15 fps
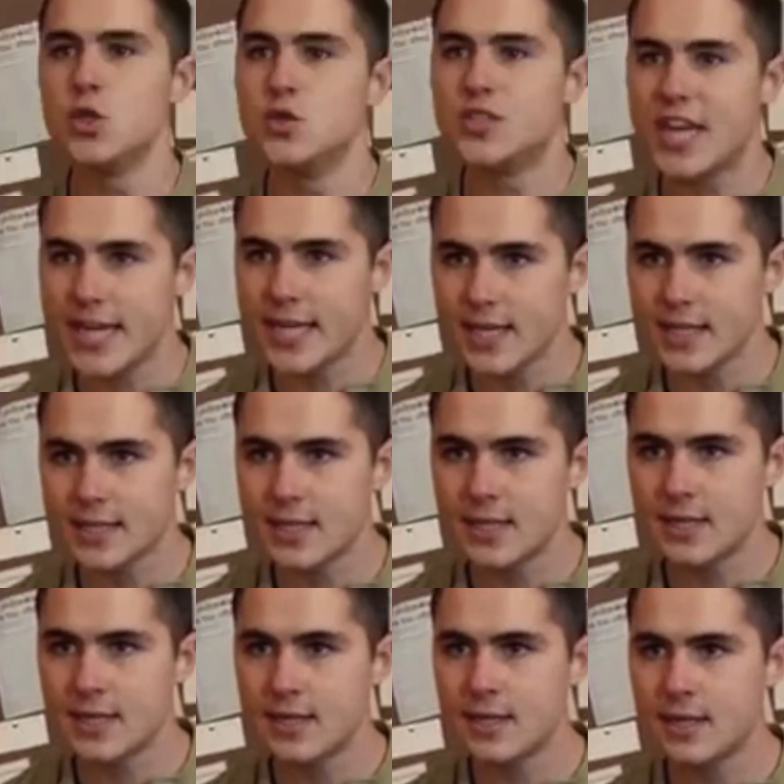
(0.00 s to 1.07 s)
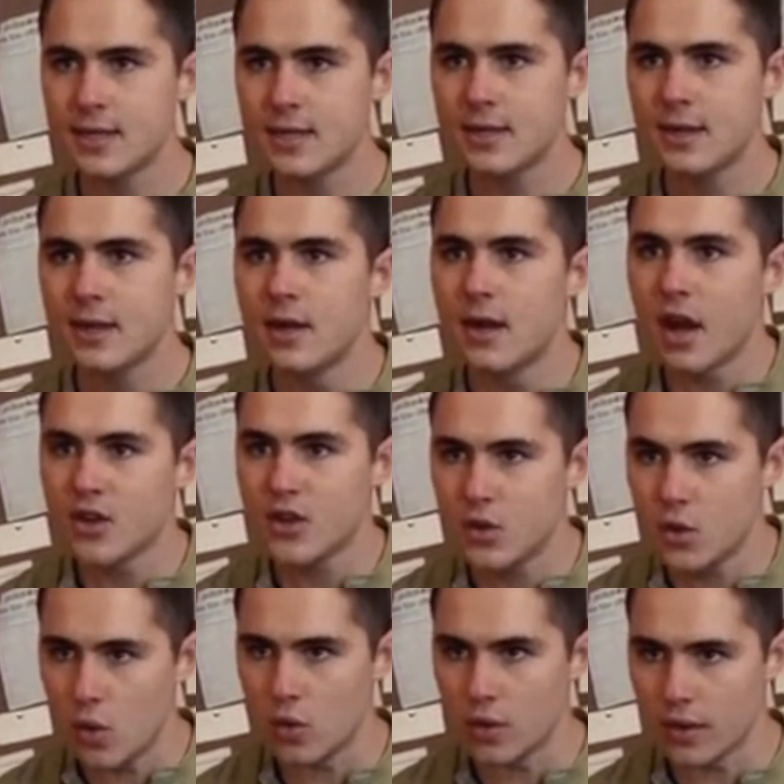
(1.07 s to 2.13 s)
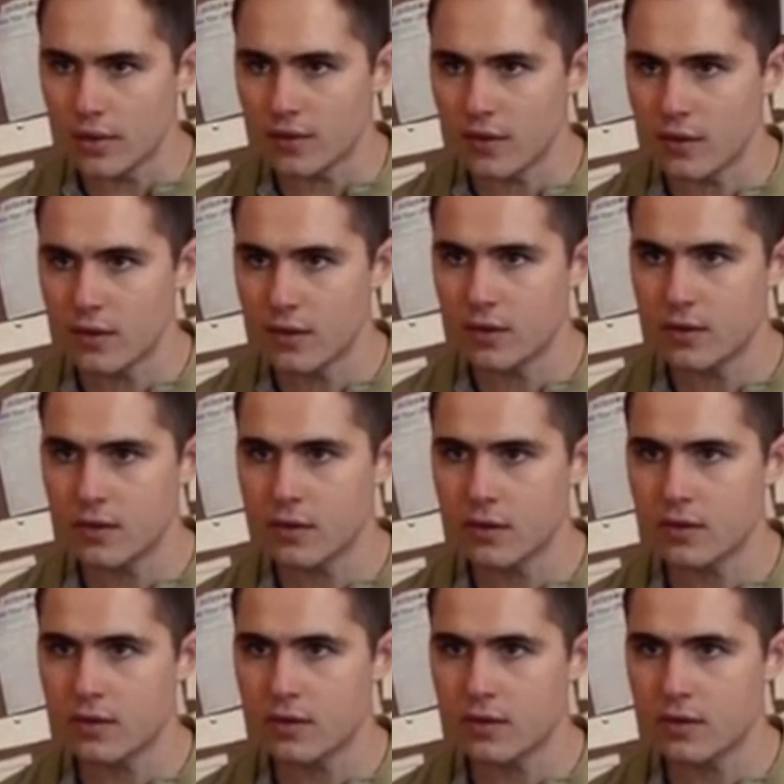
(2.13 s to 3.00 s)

You take it and you own it.